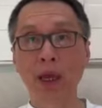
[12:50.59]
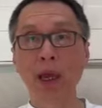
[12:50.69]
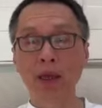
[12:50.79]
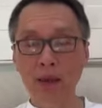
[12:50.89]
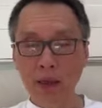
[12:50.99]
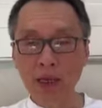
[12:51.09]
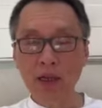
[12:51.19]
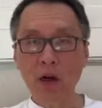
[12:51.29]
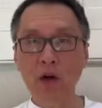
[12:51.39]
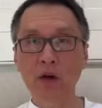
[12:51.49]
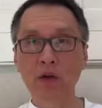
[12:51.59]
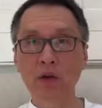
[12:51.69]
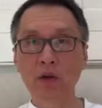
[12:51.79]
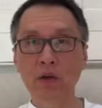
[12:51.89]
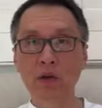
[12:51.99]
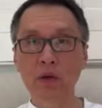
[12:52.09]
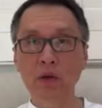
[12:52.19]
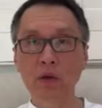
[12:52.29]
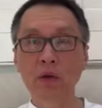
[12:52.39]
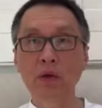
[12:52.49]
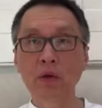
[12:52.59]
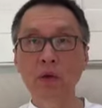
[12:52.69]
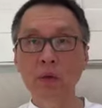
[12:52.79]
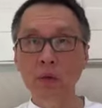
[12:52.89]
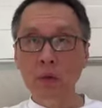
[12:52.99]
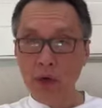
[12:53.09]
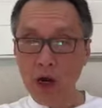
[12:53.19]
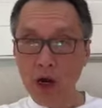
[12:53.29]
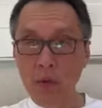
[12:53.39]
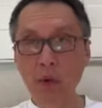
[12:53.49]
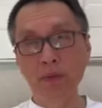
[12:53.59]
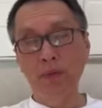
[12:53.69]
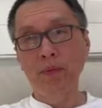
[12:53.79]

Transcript: and that cause problem.